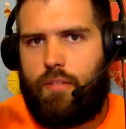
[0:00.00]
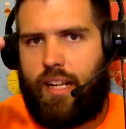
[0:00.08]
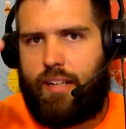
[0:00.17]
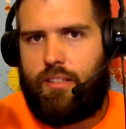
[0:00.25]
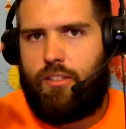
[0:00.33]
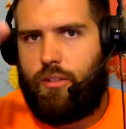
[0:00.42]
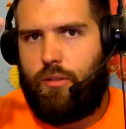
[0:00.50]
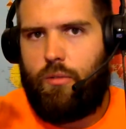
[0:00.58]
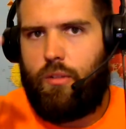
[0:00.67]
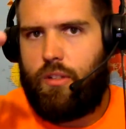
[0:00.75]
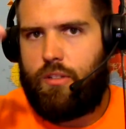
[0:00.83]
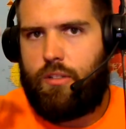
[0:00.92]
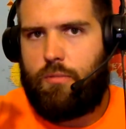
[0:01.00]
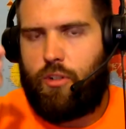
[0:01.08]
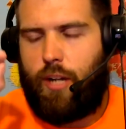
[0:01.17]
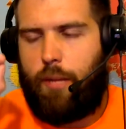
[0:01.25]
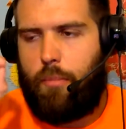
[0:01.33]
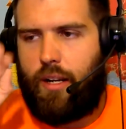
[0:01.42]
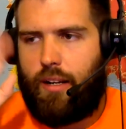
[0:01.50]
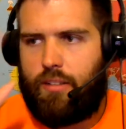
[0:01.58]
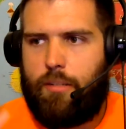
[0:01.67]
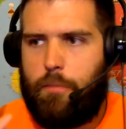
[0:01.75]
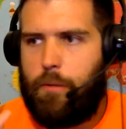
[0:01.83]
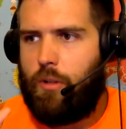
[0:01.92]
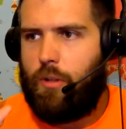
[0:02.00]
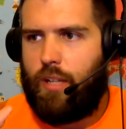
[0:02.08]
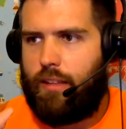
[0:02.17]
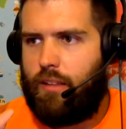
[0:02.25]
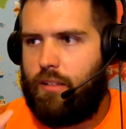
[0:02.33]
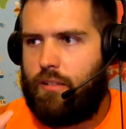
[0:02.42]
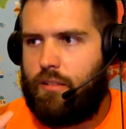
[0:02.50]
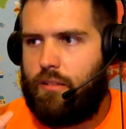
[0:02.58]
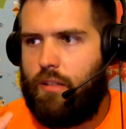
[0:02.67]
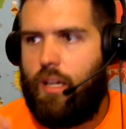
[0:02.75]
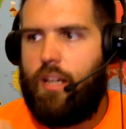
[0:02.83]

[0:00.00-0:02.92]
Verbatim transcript: next to the subscribe button, now some people don't like this